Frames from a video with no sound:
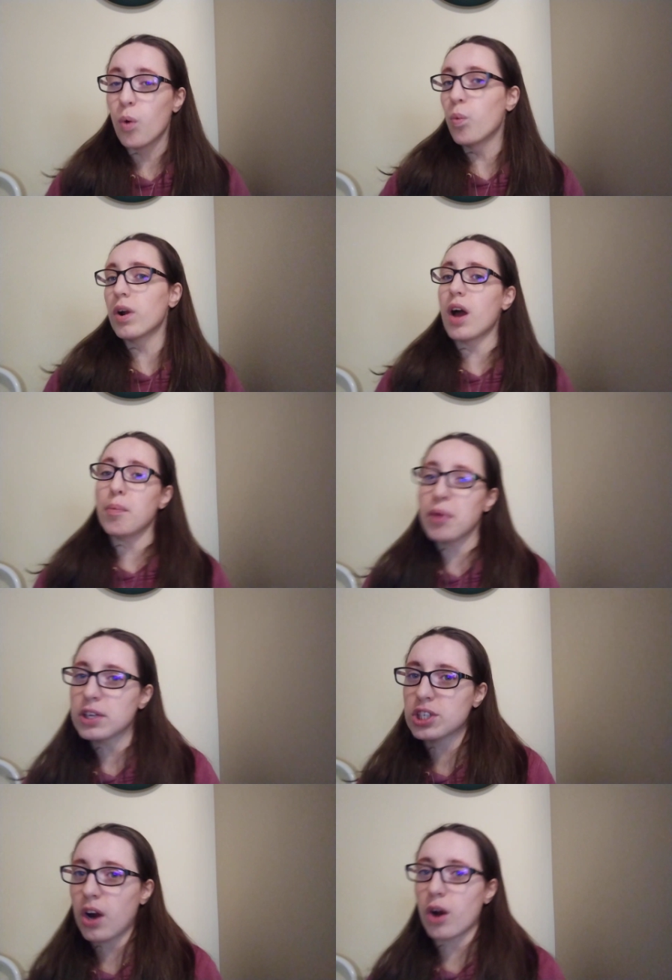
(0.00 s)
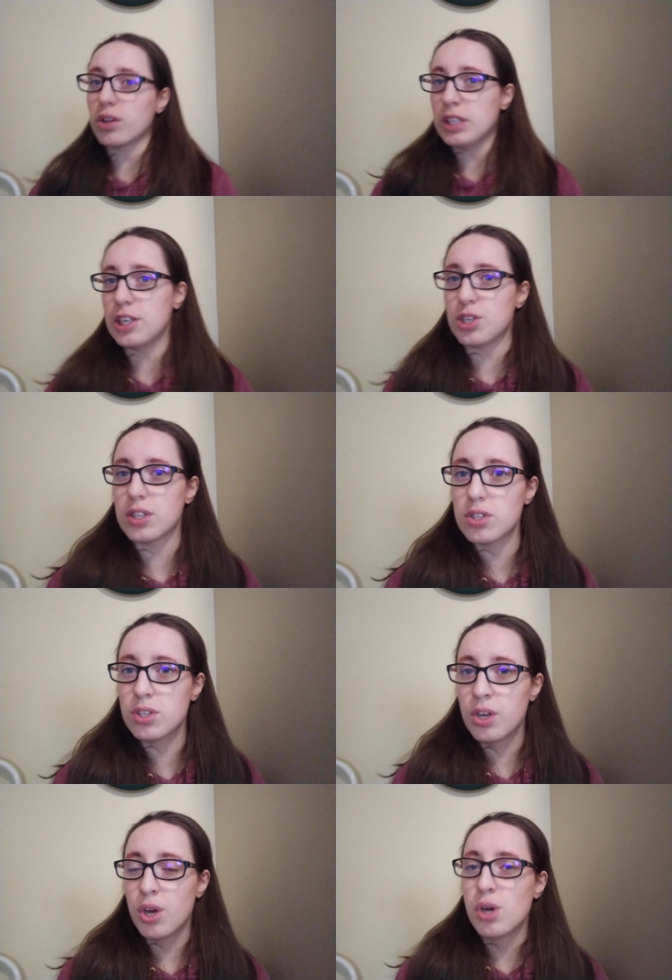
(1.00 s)
We're not pledging our
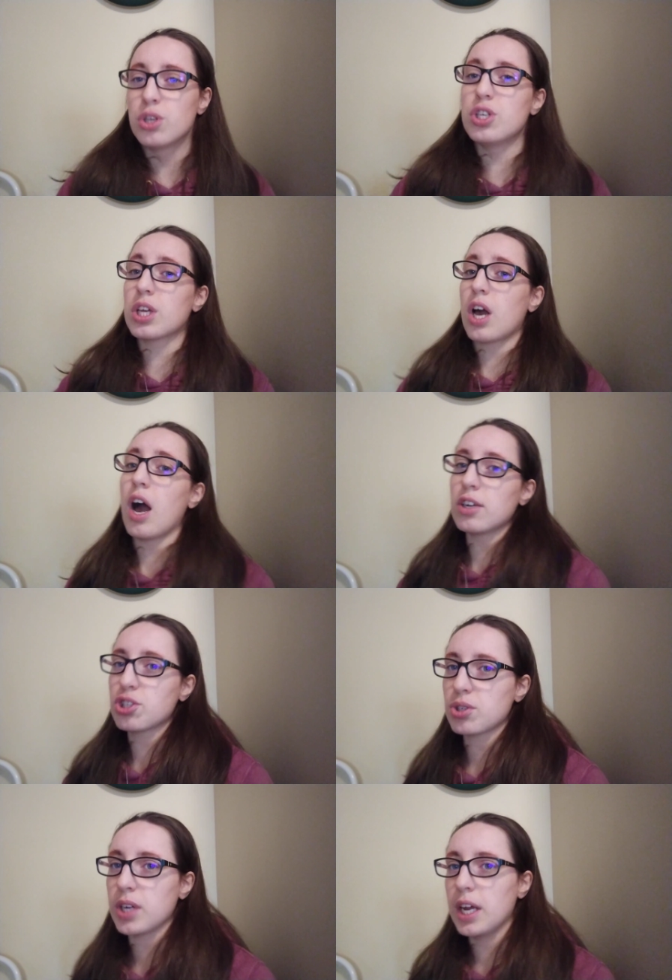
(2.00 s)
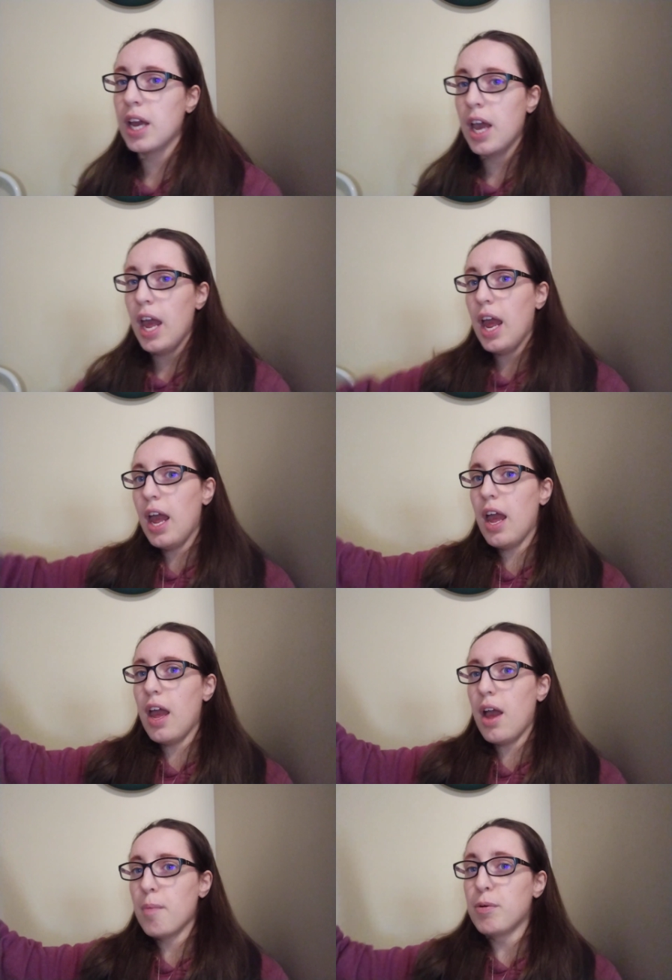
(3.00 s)
allegiance to the country
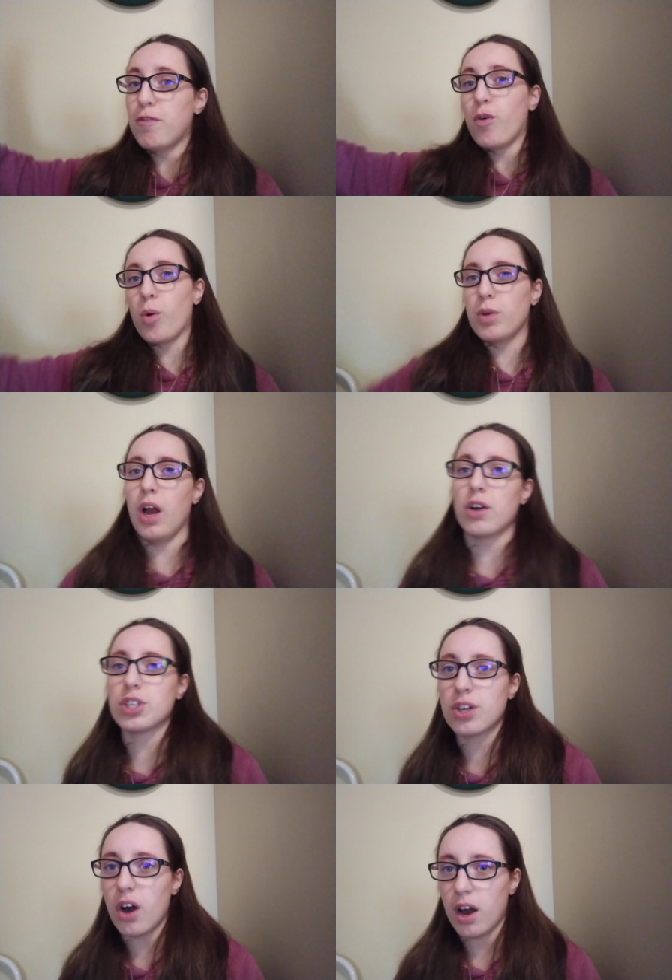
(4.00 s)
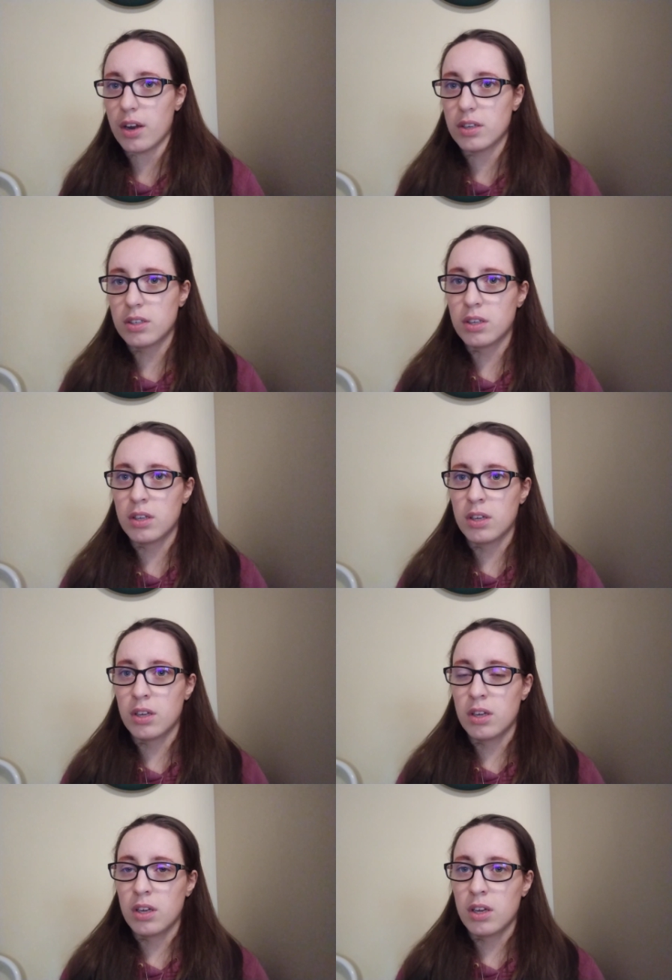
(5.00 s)
before we are to God.
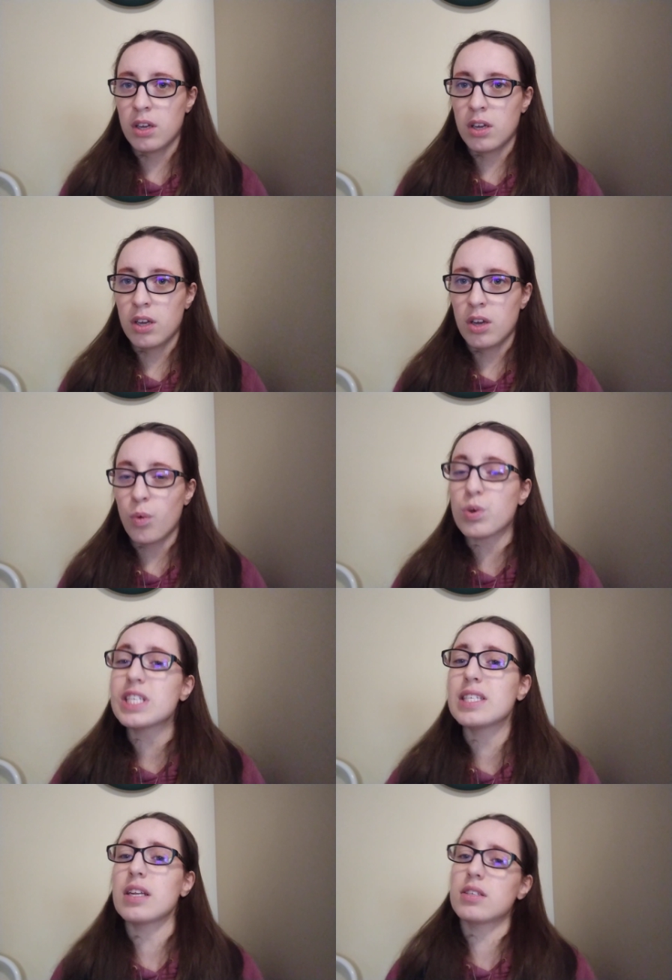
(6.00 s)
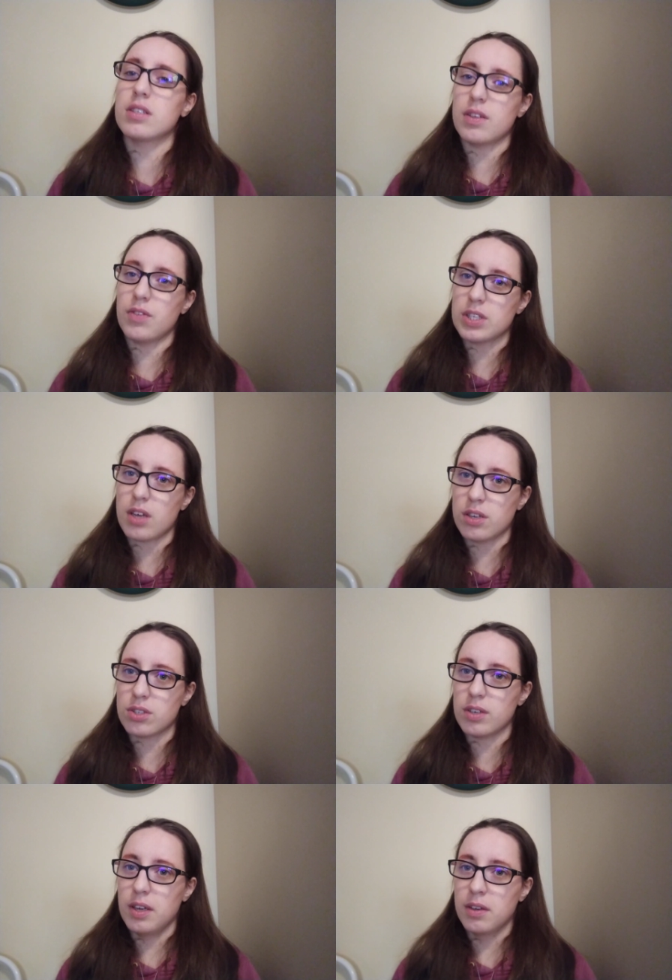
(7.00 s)
We're citizens of this
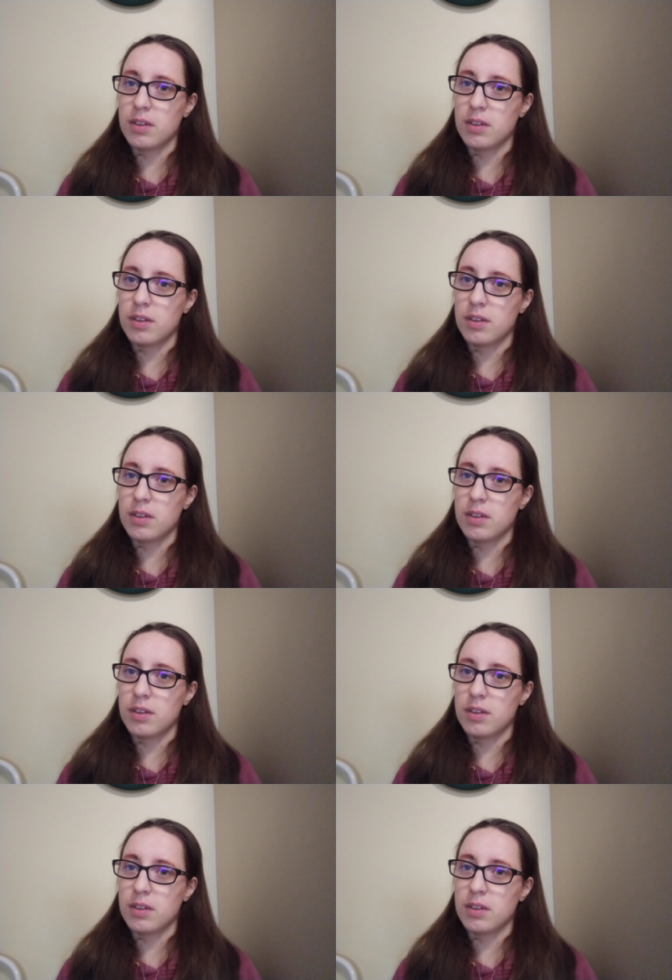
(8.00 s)
country.